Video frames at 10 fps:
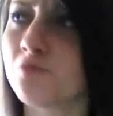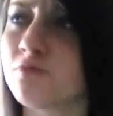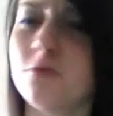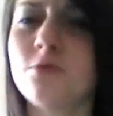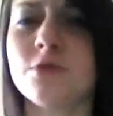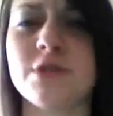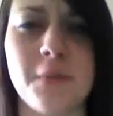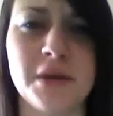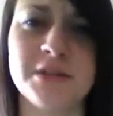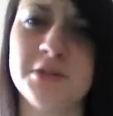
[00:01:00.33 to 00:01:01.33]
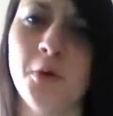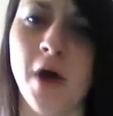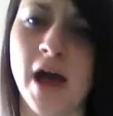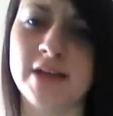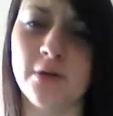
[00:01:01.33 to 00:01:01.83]
rules that my school
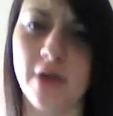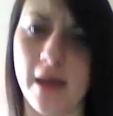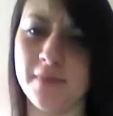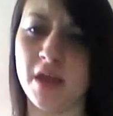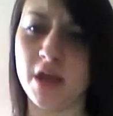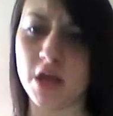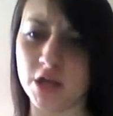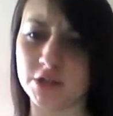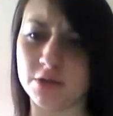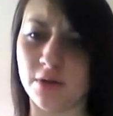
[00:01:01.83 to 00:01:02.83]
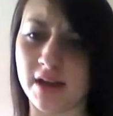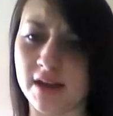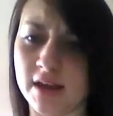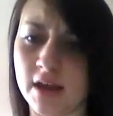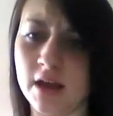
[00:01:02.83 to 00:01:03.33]
has. Okay, so
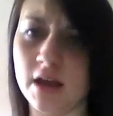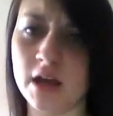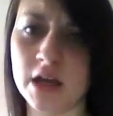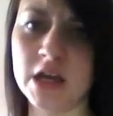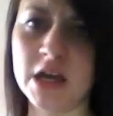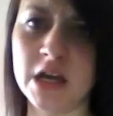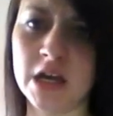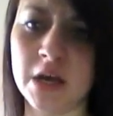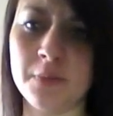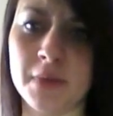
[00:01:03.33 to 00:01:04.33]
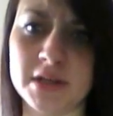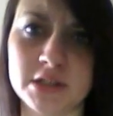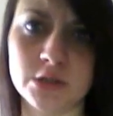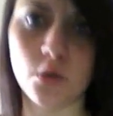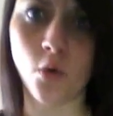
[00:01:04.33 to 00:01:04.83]
like, my
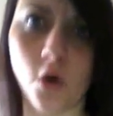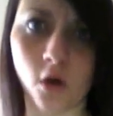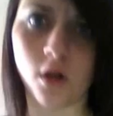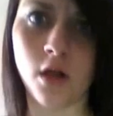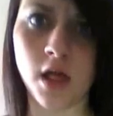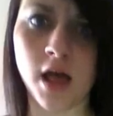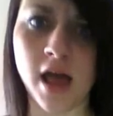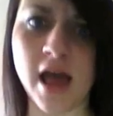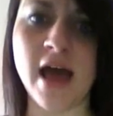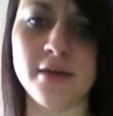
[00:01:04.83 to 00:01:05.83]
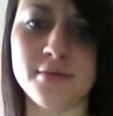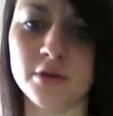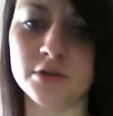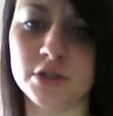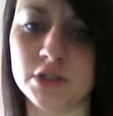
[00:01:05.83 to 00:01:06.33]
school has the
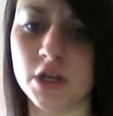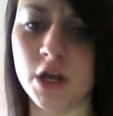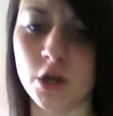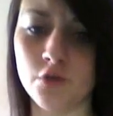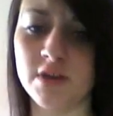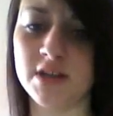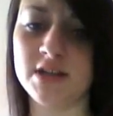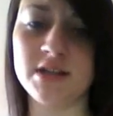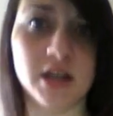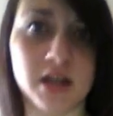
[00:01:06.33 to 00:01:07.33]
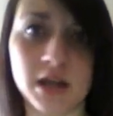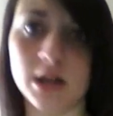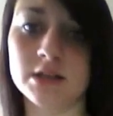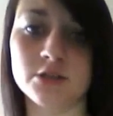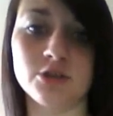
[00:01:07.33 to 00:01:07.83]
most
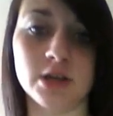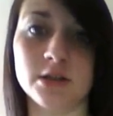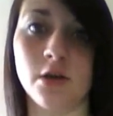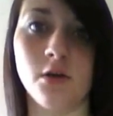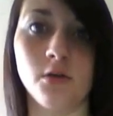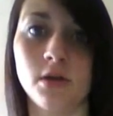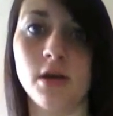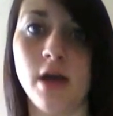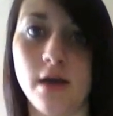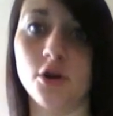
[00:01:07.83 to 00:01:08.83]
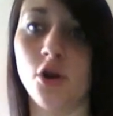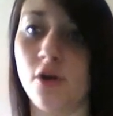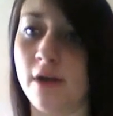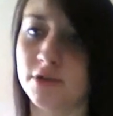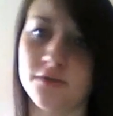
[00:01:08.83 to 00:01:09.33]
ridiculous dress code ever.
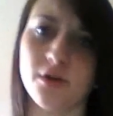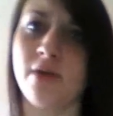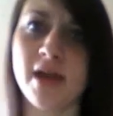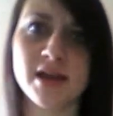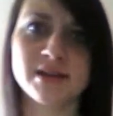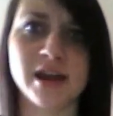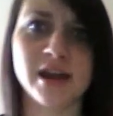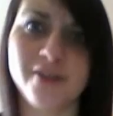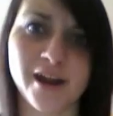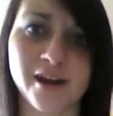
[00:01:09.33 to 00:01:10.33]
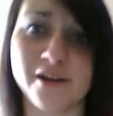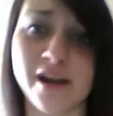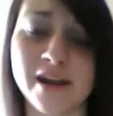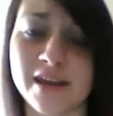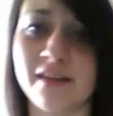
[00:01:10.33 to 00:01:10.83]
Okay, first of all, you can't dye your hair
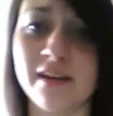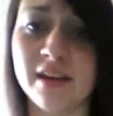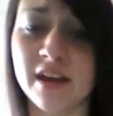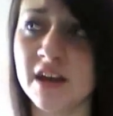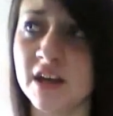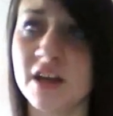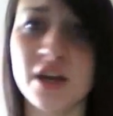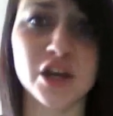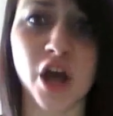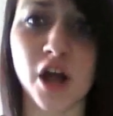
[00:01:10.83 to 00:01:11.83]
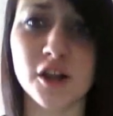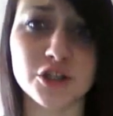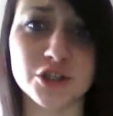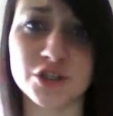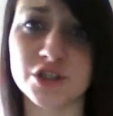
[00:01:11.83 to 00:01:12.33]
any, like,
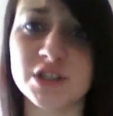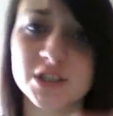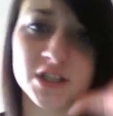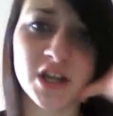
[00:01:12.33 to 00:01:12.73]
colors,